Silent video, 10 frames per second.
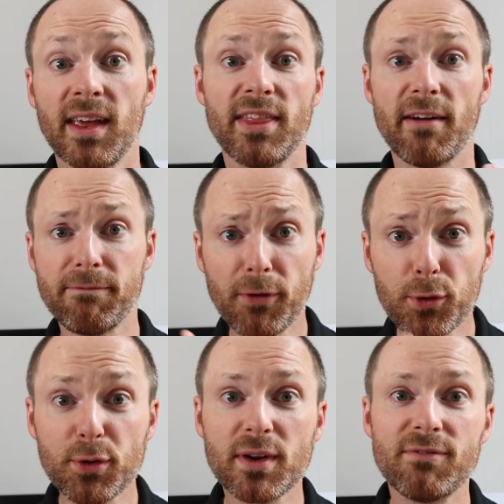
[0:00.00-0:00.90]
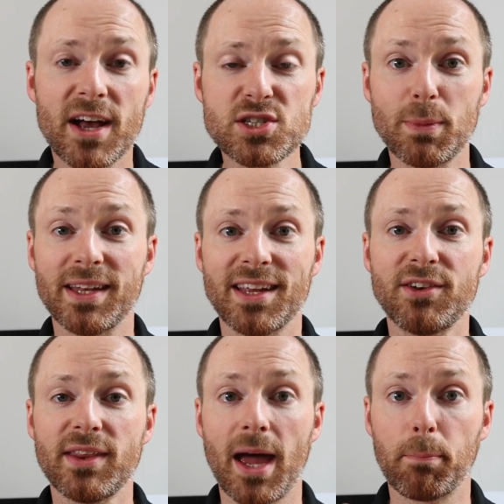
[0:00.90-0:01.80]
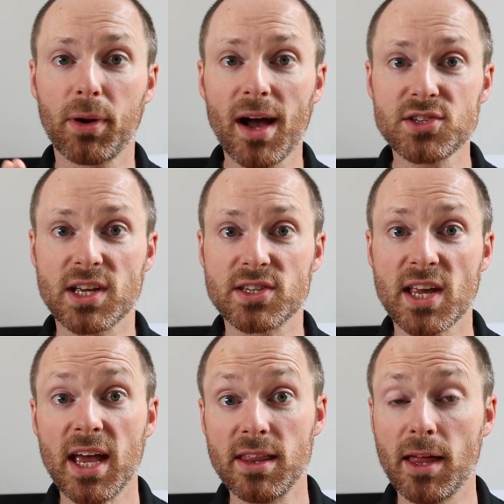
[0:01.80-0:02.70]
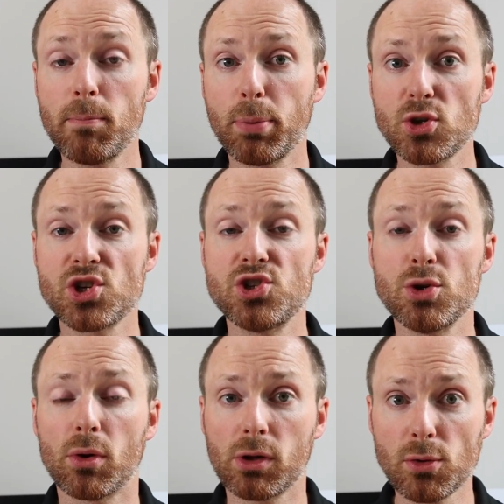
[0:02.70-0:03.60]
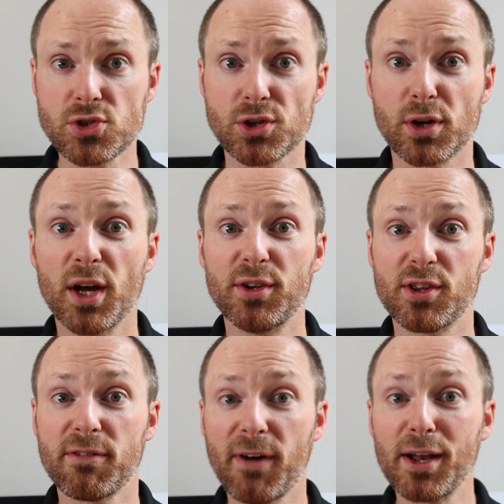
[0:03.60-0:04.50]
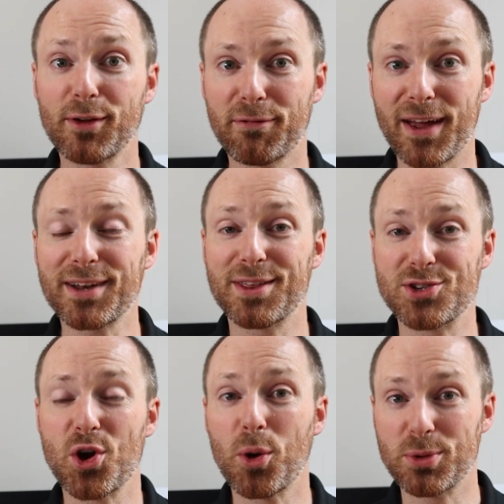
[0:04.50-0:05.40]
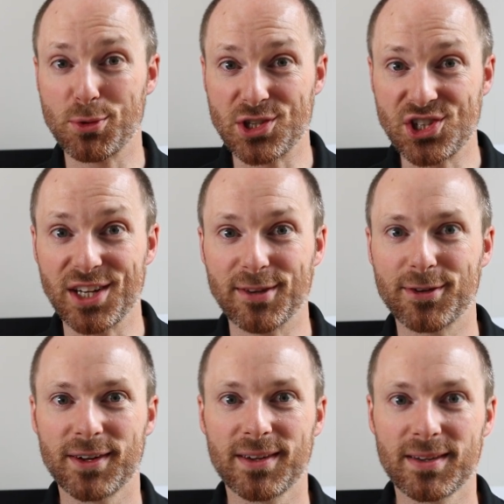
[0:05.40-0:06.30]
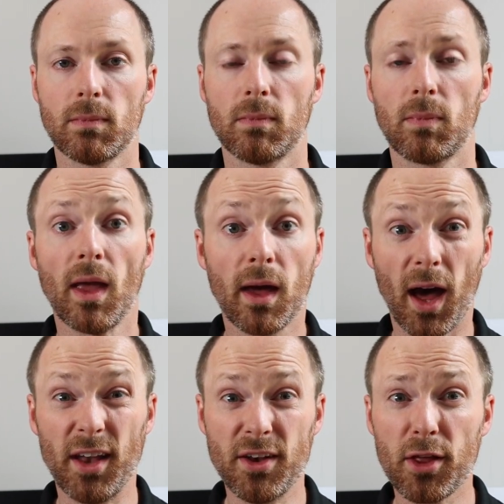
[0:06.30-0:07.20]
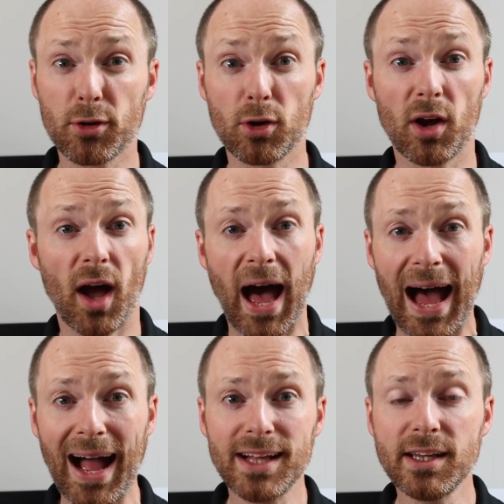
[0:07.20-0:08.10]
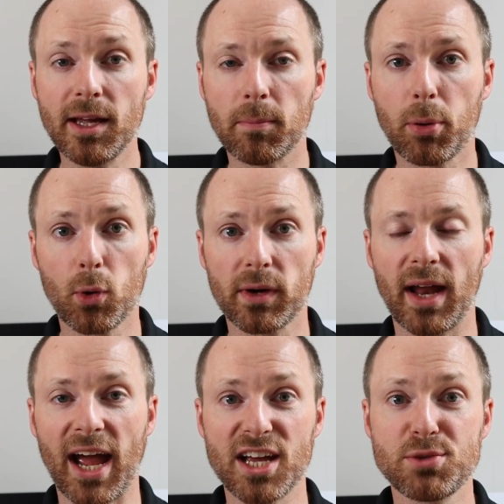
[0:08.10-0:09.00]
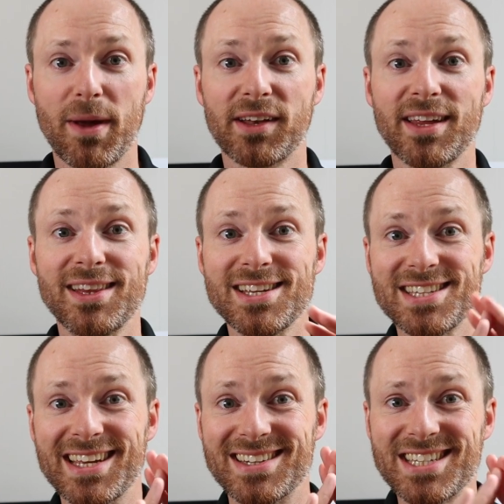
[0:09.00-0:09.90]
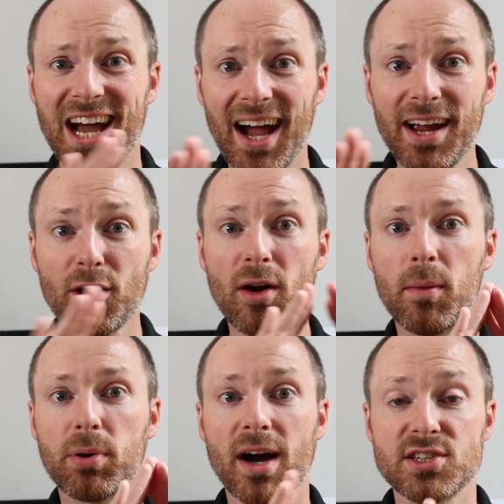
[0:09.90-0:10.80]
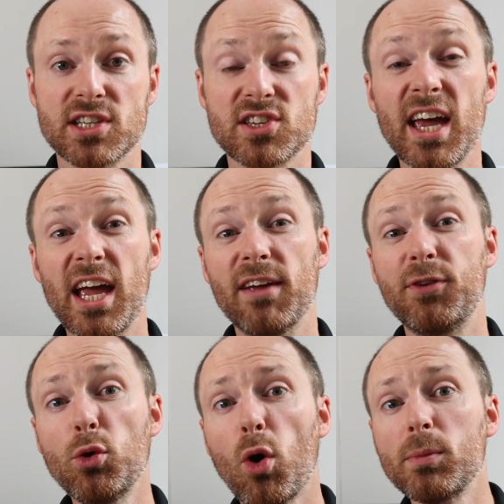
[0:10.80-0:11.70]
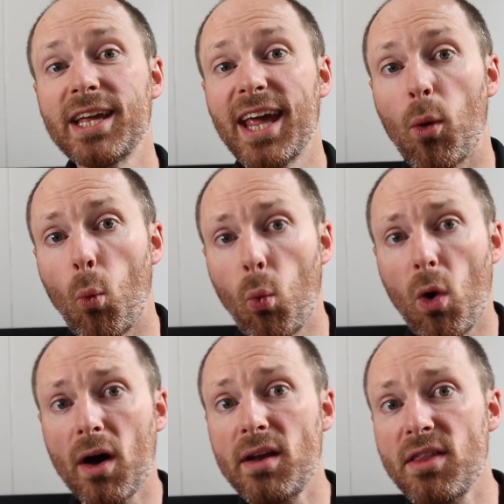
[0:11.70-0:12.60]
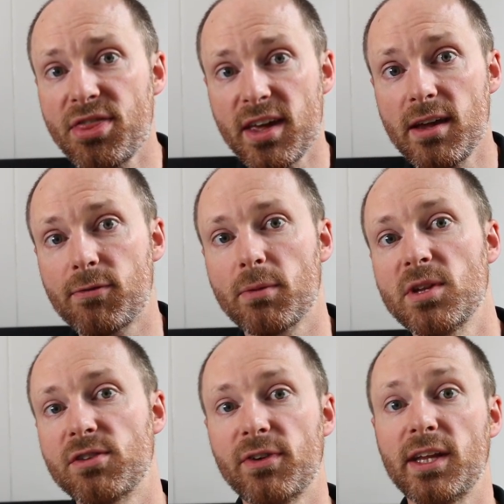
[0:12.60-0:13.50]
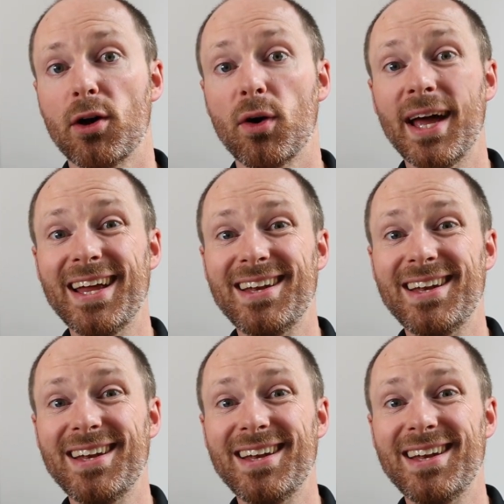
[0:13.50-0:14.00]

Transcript: That further investment into that process then pushes you closer to the final effect that you hope to achieve. Another highly important aspect in this entire process, if you only get one thing from this video,